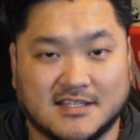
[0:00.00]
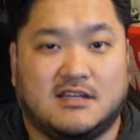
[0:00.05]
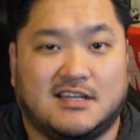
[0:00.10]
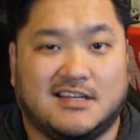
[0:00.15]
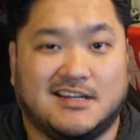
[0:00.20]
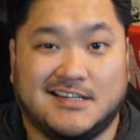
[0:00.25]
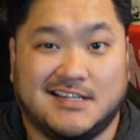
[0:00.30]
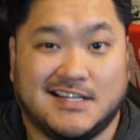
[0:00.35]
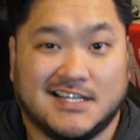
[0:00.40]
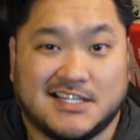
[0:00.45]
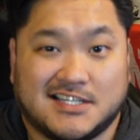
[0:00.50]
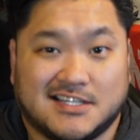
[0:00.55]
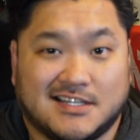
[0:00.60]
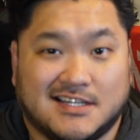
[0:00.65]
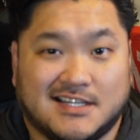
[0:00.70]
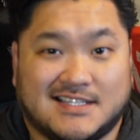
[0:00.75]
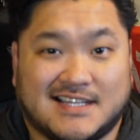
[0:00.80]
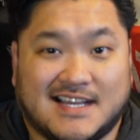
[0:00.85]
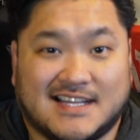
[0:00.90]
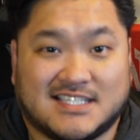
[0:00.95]
In addition,
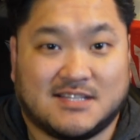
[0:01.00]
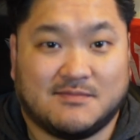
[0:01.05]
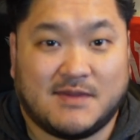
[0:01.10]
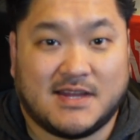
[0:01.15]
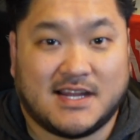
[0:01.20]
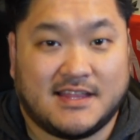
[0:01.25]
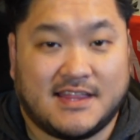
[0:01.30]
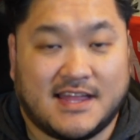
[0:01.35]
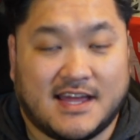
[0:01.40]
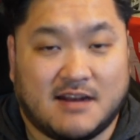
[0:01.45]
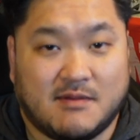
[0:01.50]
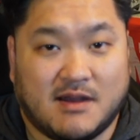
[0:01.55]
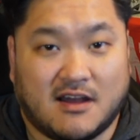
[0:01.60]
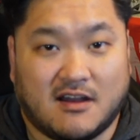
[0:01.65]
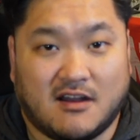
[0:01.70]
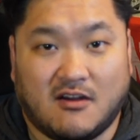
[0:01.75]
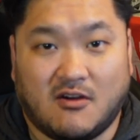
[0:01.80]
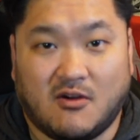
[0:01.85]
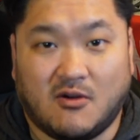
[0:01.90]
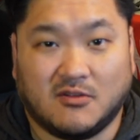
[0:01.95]
it's estimated that
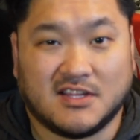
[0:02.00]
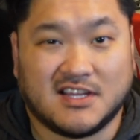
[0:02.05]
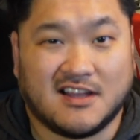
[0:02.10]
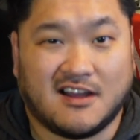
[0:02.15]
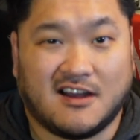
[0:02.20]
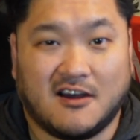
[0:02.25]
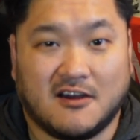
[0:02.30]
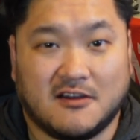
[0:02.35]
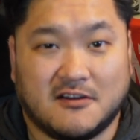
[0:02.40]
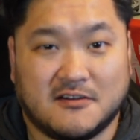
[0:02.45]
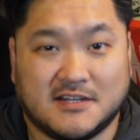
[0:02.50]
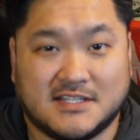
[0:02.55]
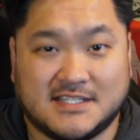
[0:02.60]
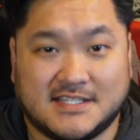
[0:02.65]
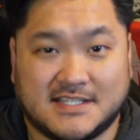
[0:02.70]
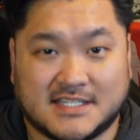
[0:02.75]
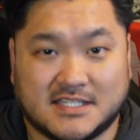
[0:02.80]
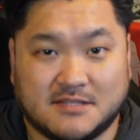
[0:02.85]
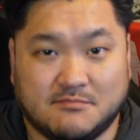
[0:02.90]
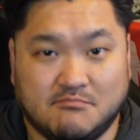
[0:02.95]
about only
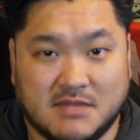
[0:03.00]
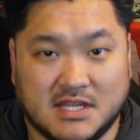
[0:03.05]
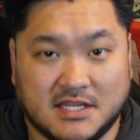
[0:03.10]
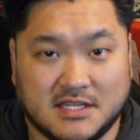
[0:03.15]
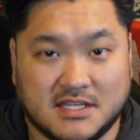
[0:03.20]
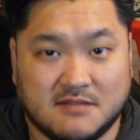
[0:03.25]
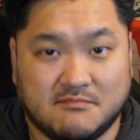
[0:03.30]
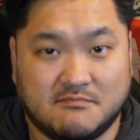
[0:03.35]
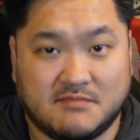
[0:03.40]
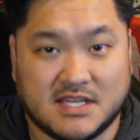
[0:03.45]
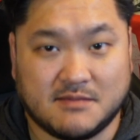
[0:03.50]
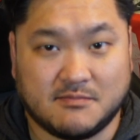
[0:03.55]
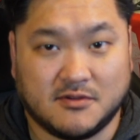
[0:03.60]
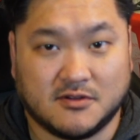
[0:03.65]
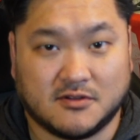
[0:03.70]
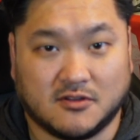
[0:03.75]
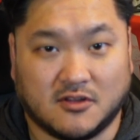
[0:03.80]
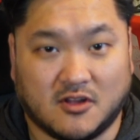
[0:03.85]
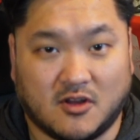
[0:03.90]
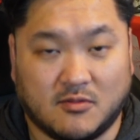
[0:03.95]
106 million people
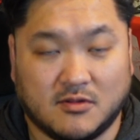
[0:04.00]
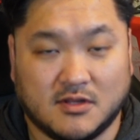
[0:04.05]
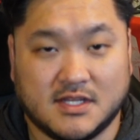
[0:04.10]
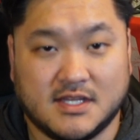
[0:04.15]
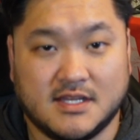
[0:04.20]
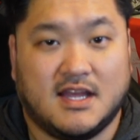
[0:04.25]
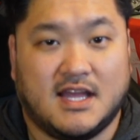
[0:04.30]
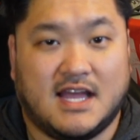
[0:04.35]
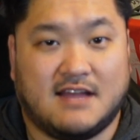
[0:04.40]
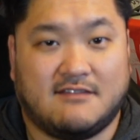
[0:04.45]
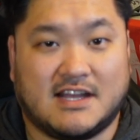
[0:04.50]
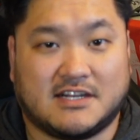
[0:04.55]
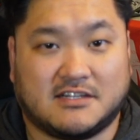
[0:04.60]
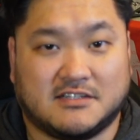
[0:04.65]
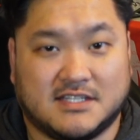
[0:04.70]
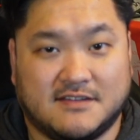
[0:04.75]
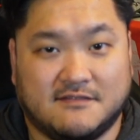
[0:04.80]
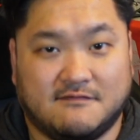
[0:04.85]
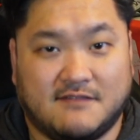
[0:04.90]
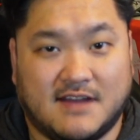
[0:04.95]
globally have actually
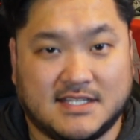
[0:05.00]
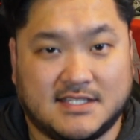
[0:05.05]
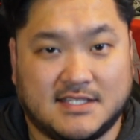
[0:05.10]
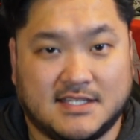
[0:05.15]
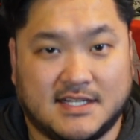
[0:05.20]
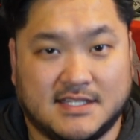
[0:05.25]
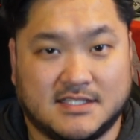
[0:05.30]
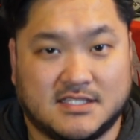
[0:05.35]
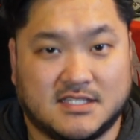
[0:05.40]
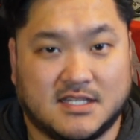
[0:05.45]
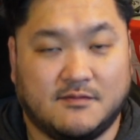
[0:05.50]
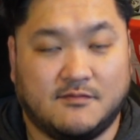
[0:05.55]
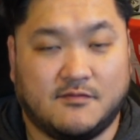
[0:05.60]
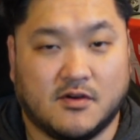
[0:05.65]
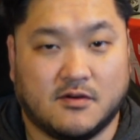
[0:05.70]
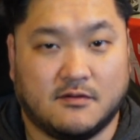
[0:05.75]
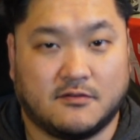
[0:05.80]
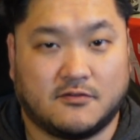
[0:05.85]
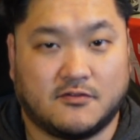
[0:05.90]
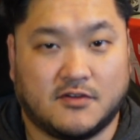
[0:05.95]
invested in some form
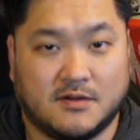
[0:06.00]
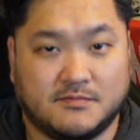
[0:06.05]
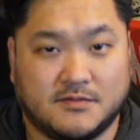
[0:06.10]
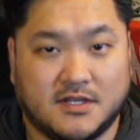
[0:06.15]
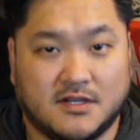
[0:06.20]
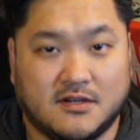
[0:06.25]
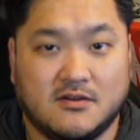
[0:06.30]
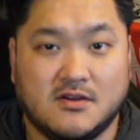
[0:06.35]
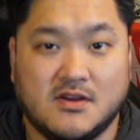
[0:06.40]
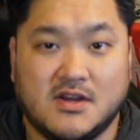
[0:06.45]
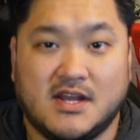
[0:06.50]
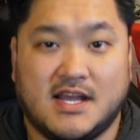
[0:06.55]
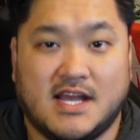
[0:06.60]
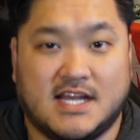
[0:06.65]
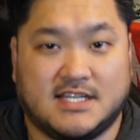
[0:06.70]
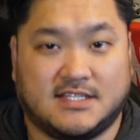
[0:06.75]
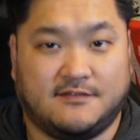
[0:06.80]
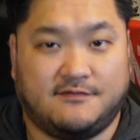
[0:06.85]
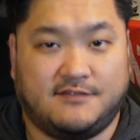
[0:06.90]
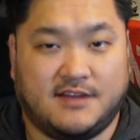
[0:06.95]
of crypto as
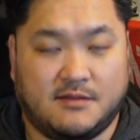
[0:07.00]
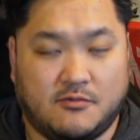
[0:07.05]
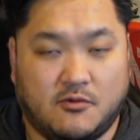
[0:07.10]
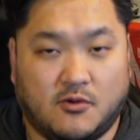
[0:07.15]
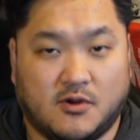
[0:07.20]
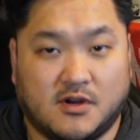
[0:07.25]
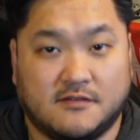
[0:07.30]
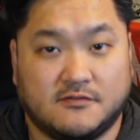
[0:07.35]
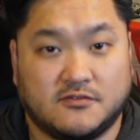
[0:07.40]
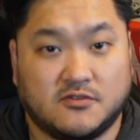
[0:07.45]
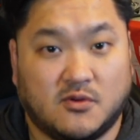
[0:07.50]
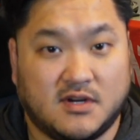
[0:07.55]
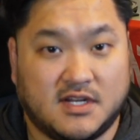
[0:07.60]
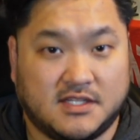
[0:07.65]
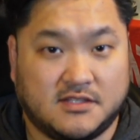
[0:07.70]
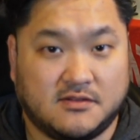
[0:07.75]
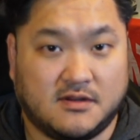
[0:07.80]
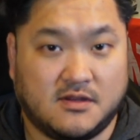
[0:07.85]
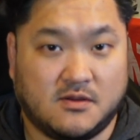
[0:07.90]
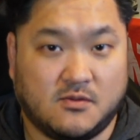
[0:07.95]
of February of
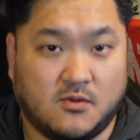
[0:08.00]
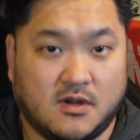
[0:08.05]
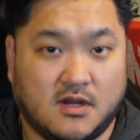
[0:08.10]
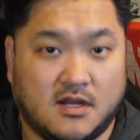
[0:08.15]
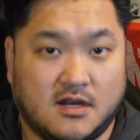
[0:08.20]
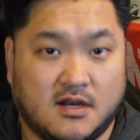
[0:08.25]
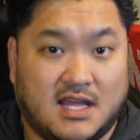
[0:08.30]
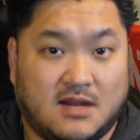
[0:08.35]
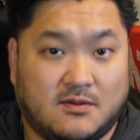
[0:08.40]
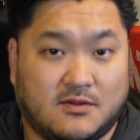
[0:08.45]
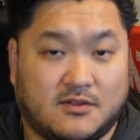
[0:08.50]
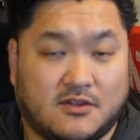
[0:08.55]
2021. And with